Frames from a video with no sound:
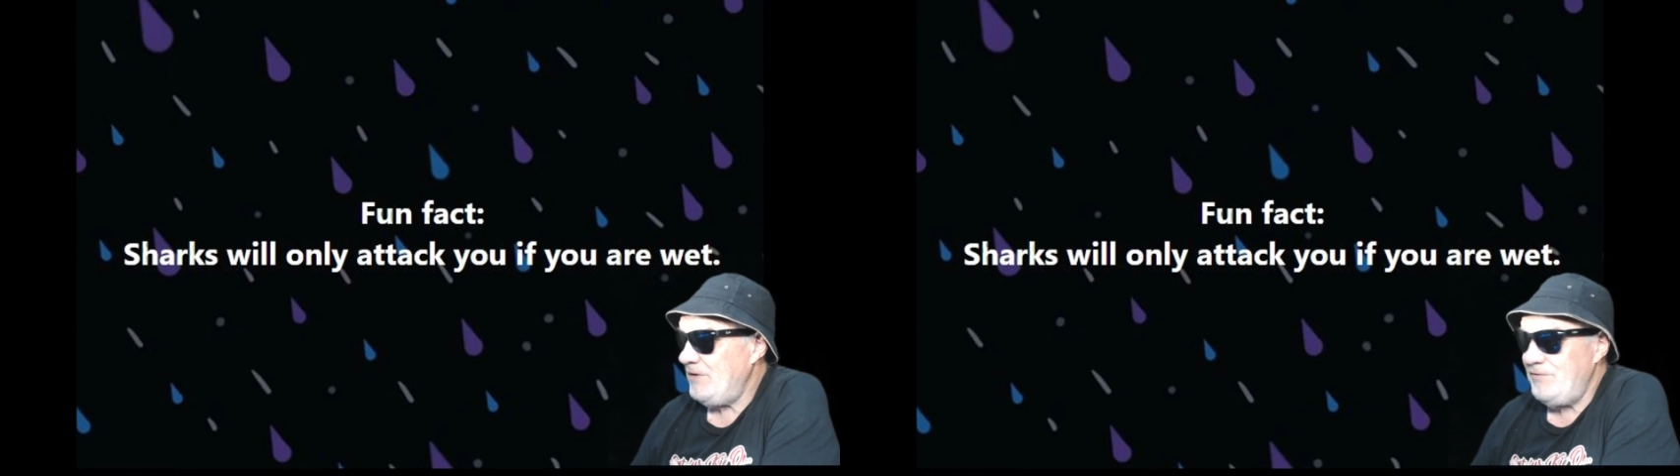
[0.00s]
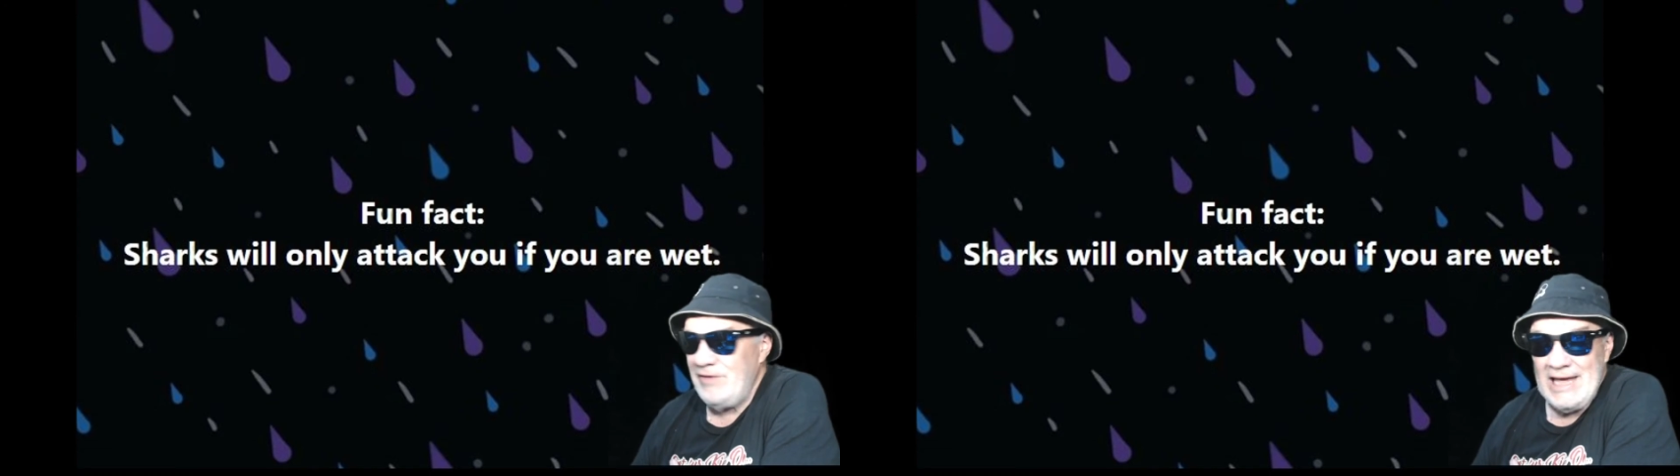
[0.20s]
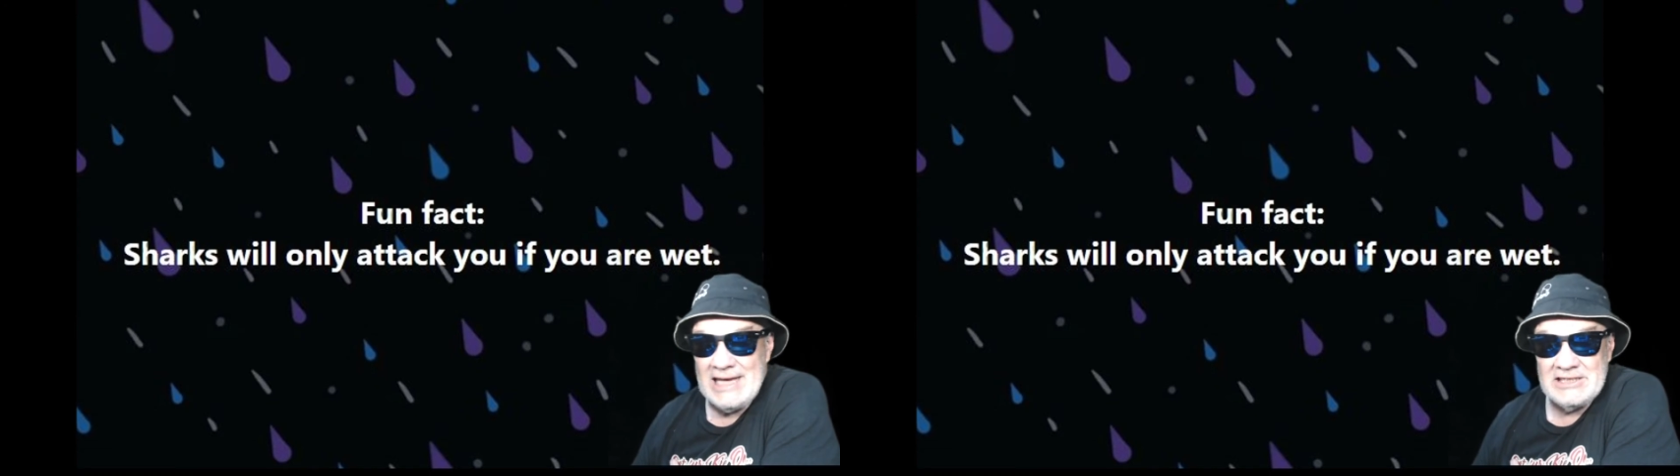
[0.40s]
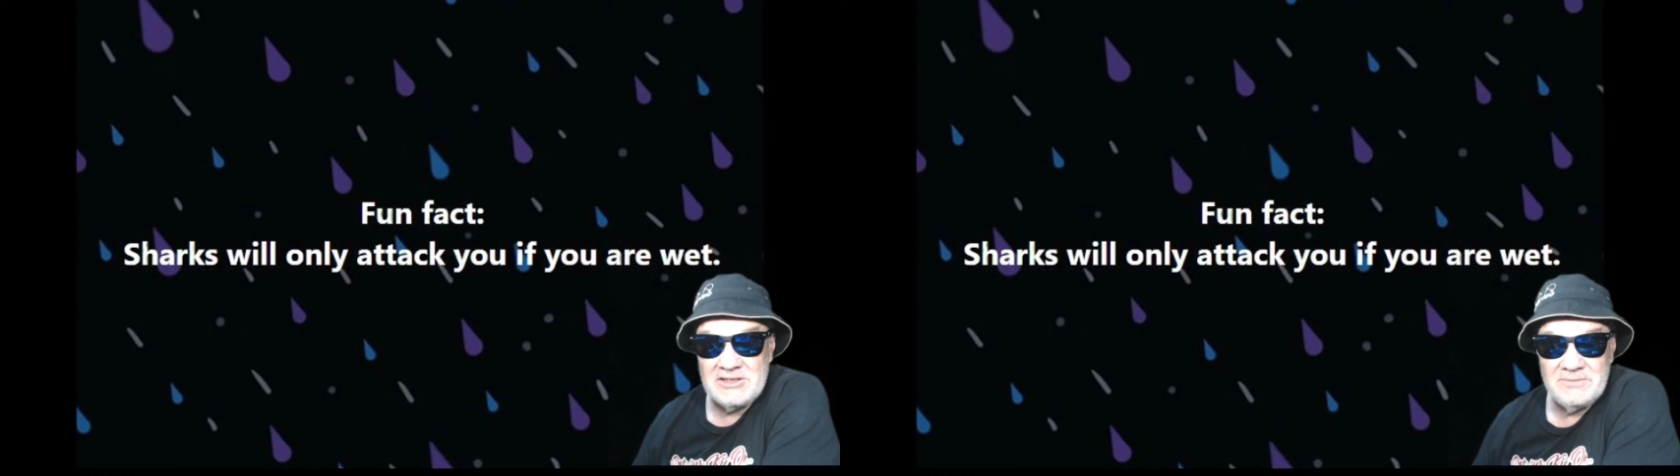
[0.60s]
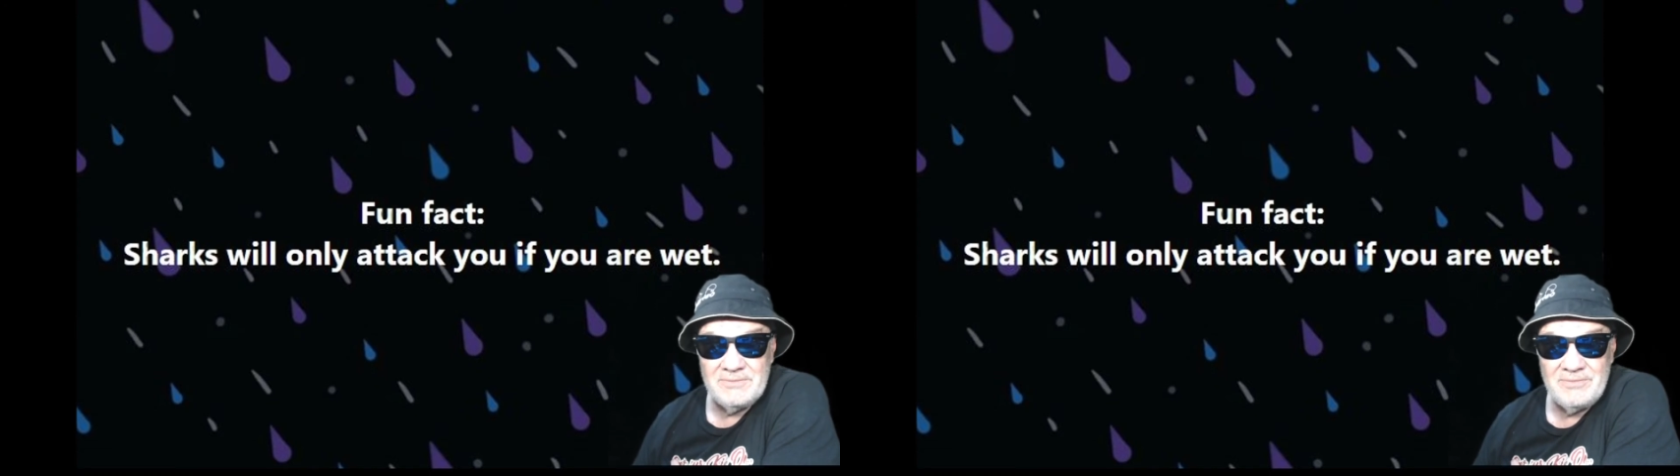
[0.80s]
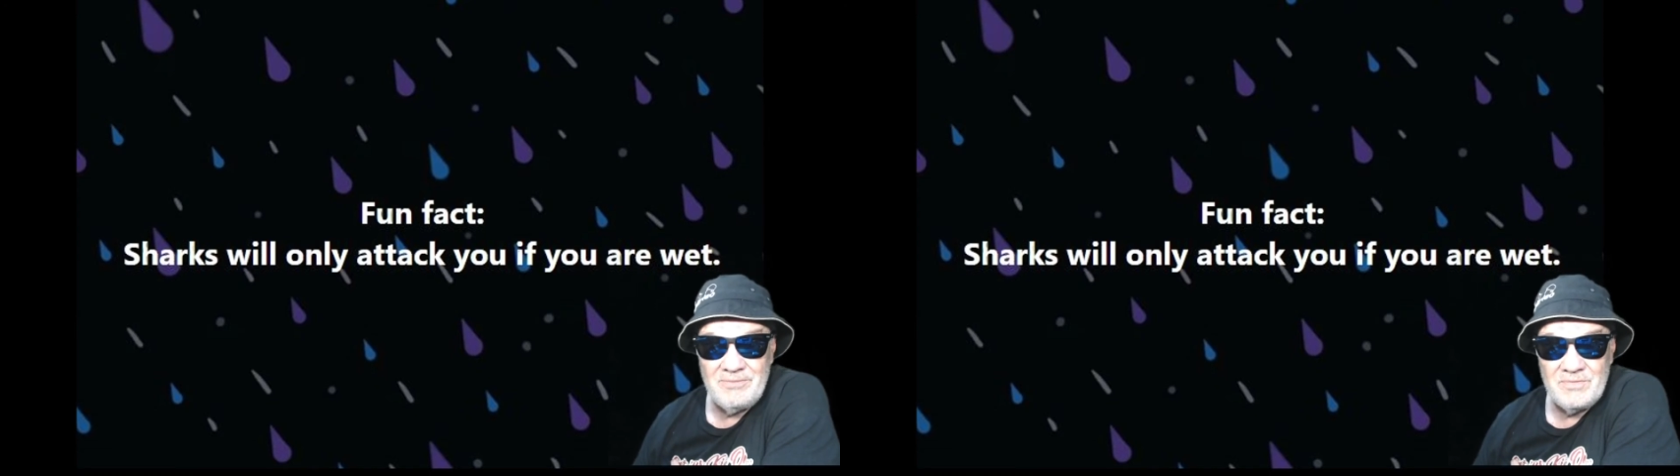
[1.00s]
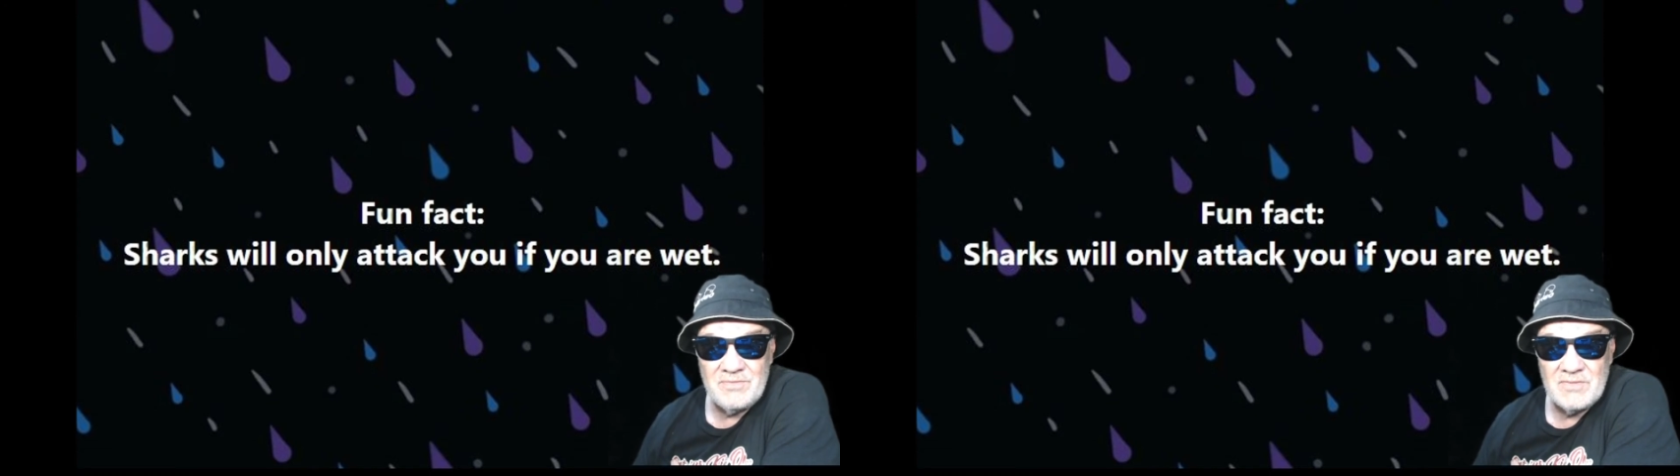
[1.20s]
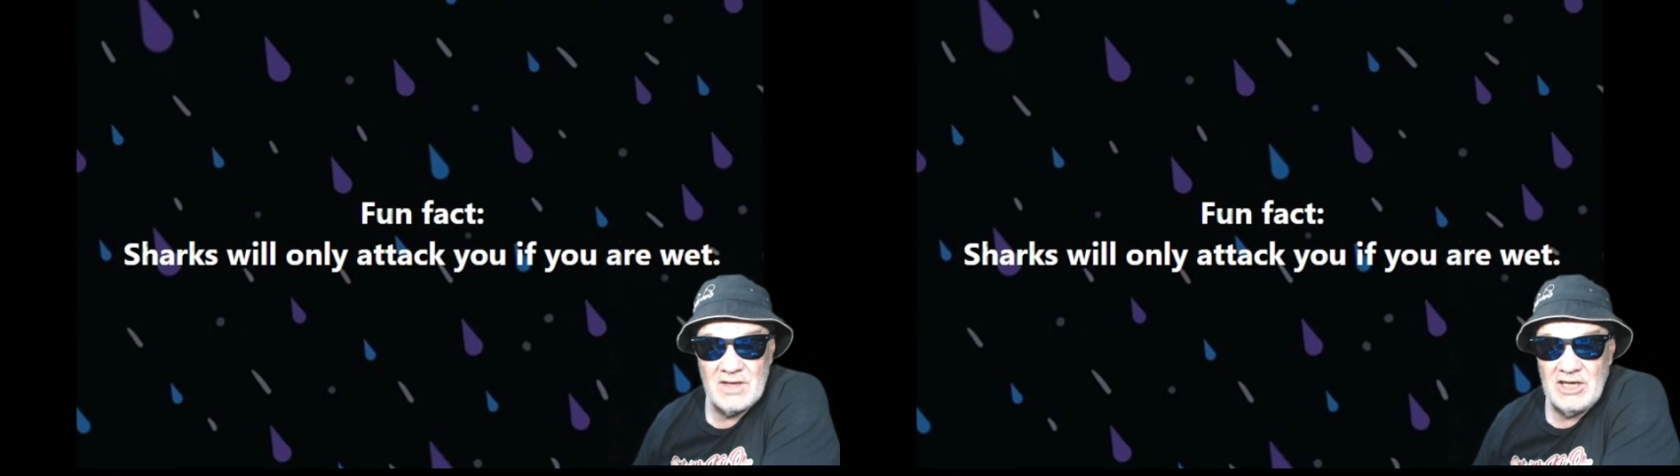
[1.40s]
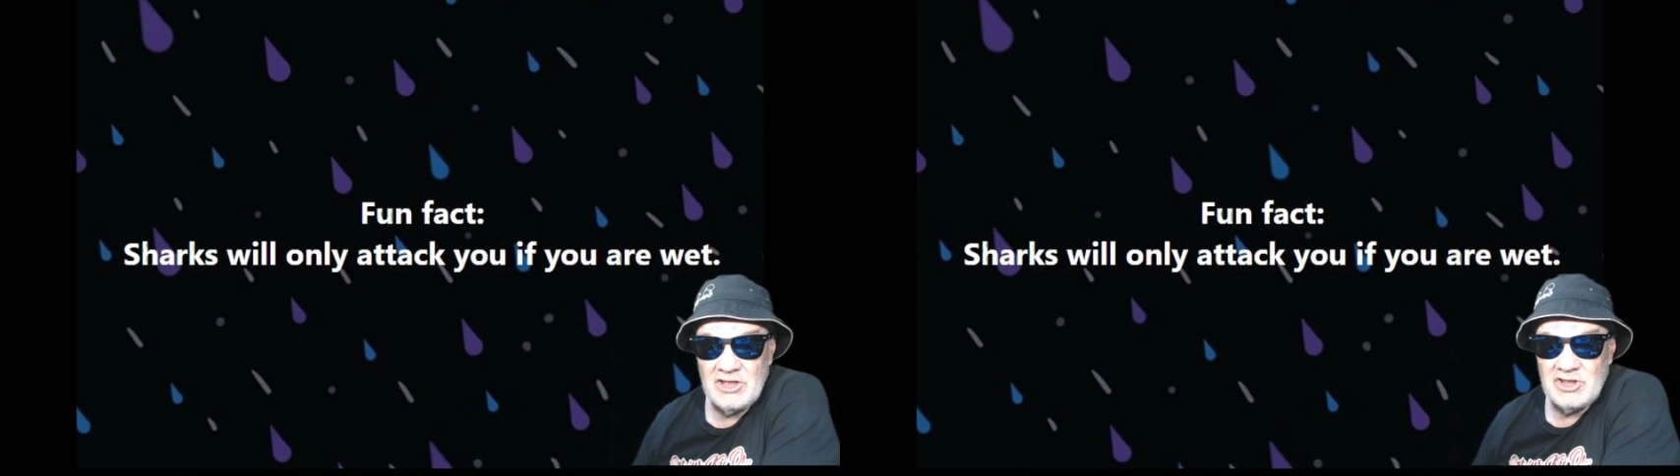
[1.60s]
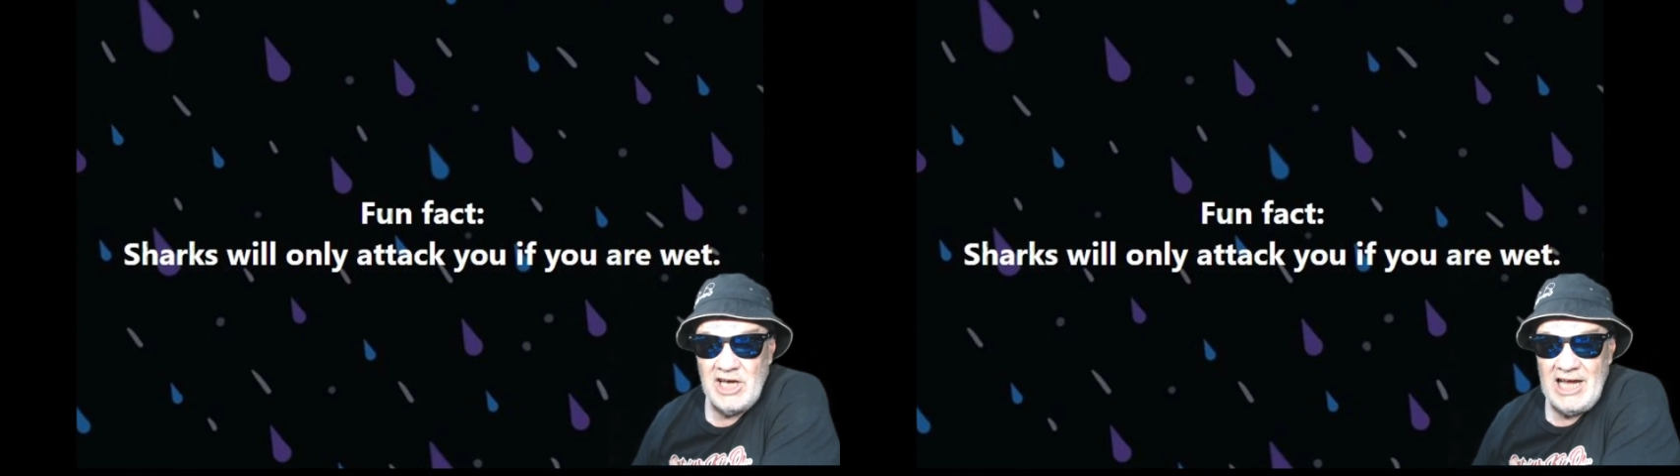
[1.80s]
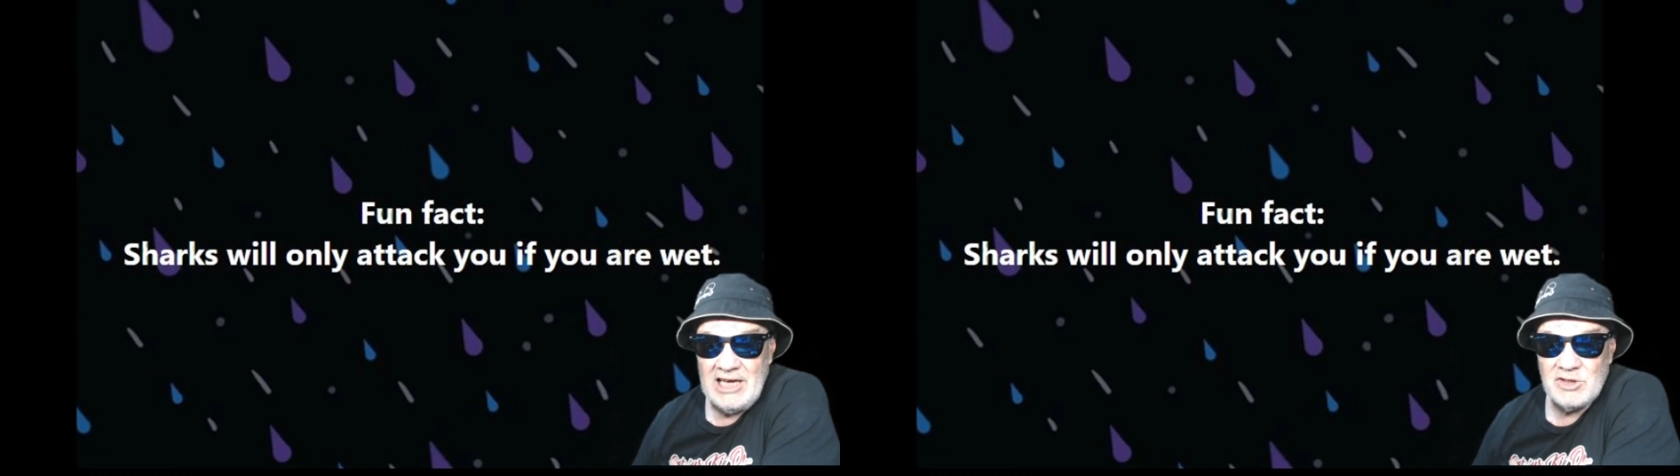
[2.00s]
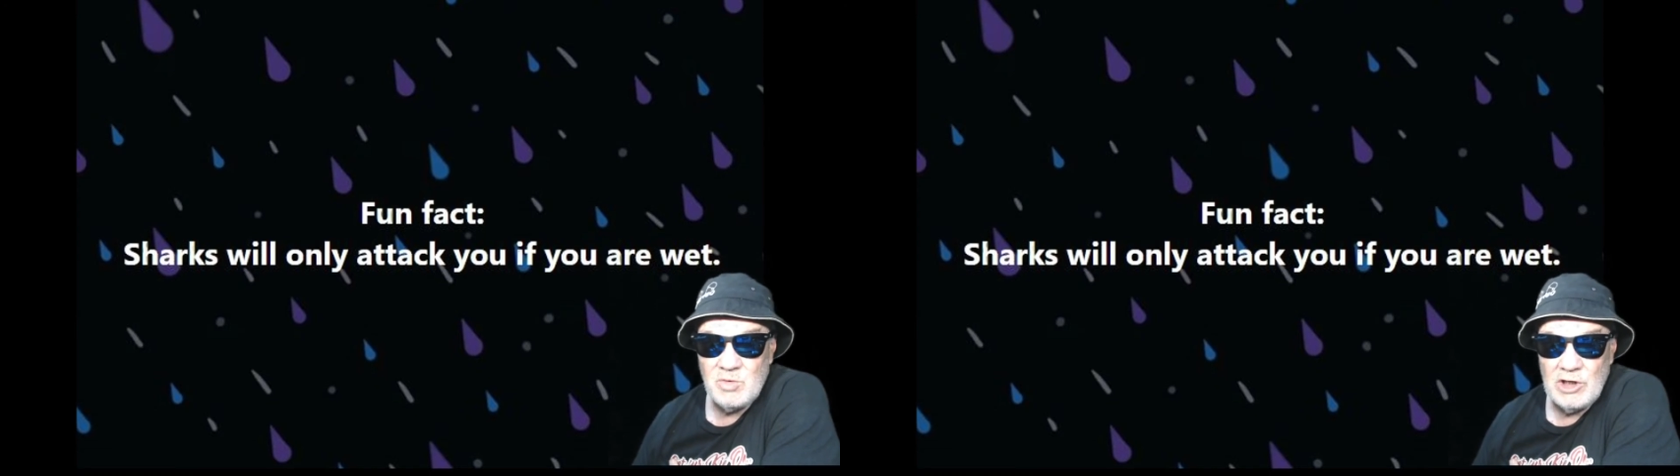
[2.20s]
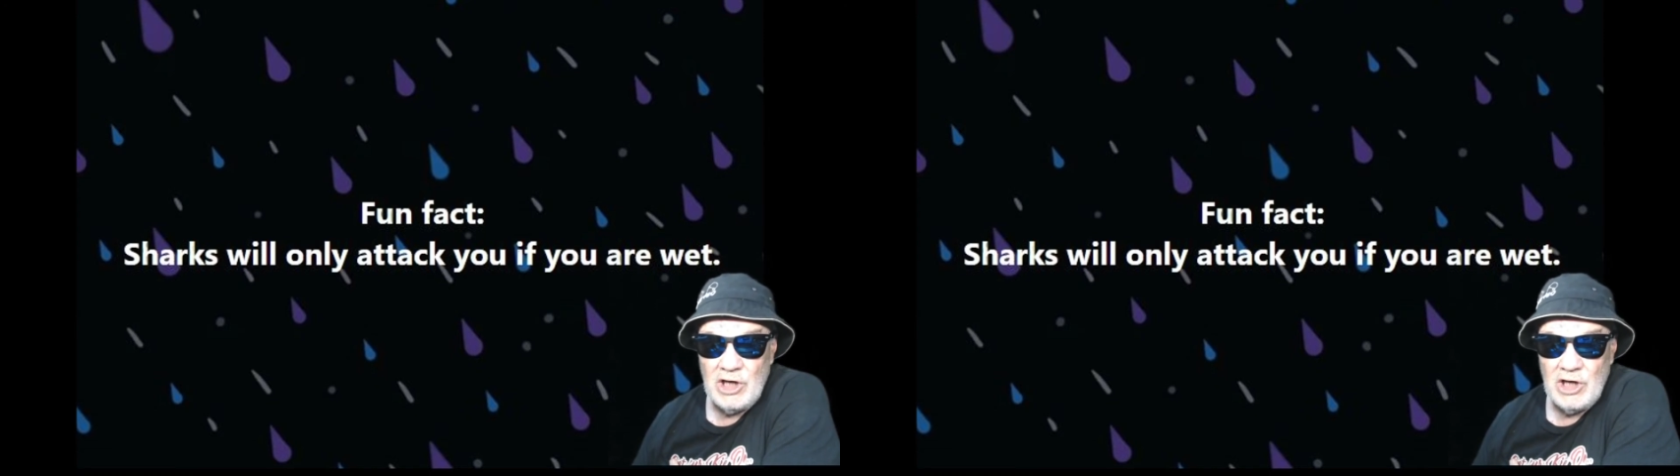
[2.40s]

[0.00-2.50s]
fact, sharks will